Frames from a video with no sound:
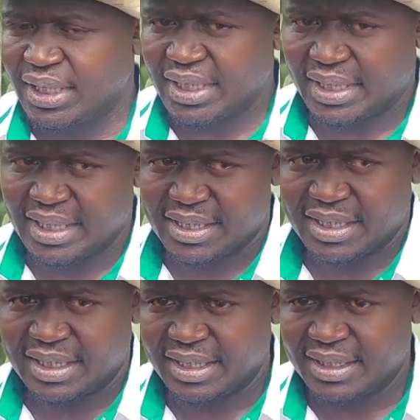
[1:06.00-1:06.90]
In a case
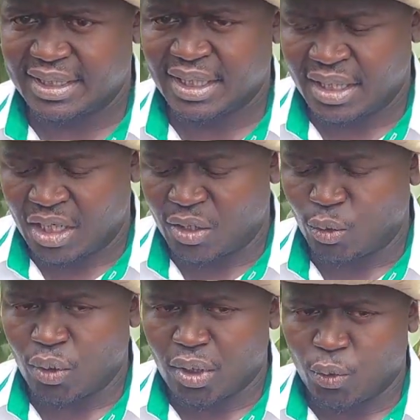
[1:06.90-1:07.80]
like this,
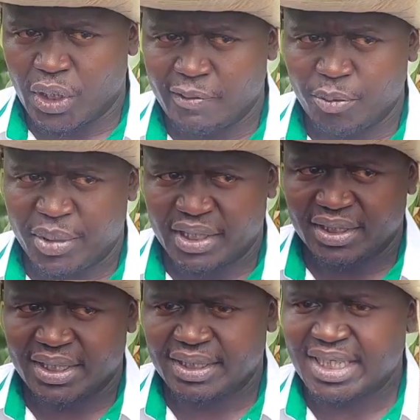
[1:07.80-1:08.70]
we have a
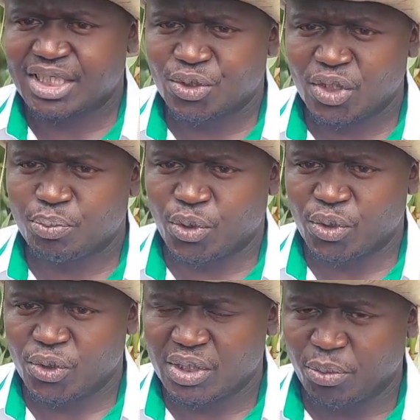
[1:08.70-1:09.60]
parent that does not
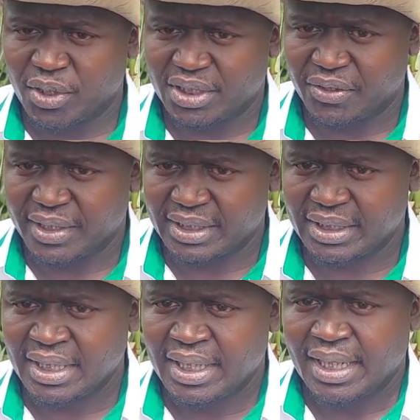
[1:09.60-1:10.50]
produce the pollen
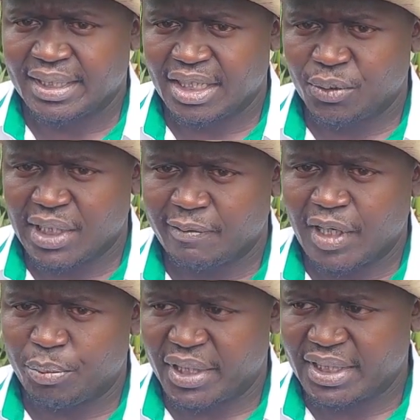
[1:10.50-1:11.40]
grains, and then we have
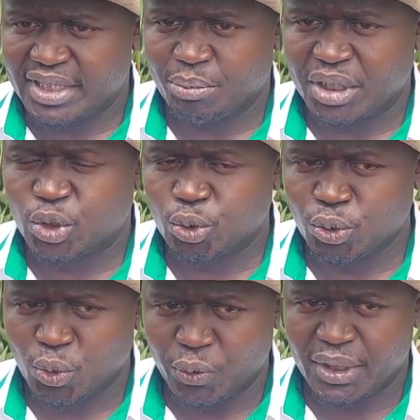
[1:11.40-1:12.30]
a parent number
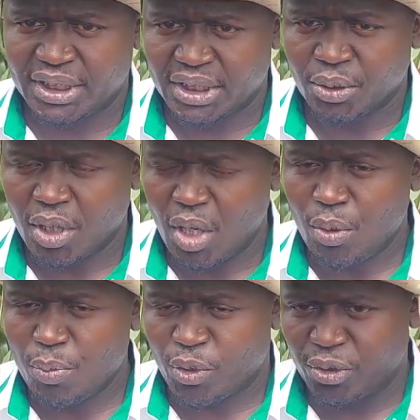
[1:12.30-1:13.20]
two which
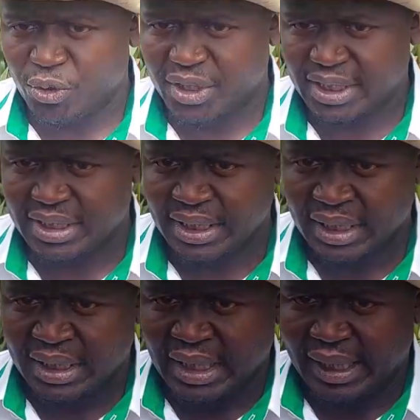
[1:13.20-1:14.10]
produces
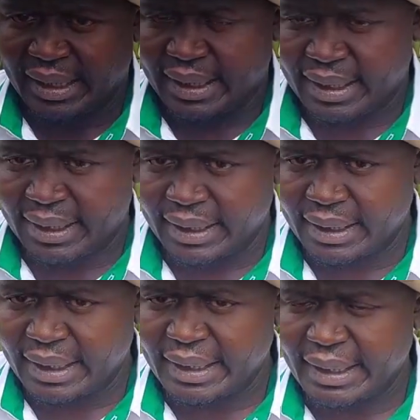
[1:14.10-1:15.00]

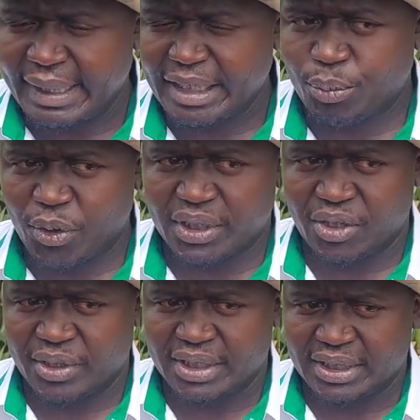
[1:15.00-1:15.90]
the pollen
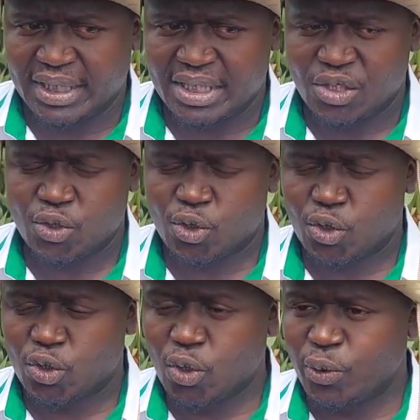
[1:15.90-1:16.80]
grains, yes?
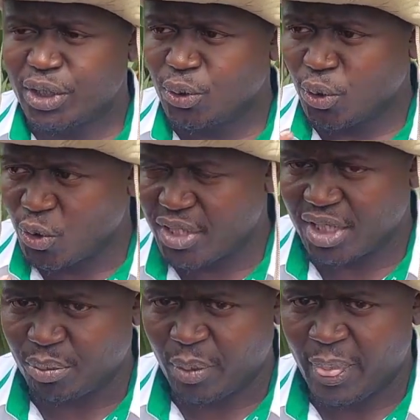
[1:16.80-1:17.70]
So when you cross
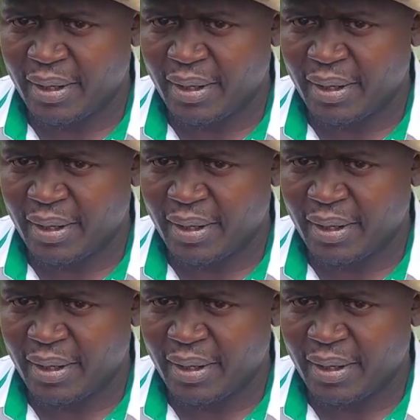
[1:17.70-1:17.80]
them,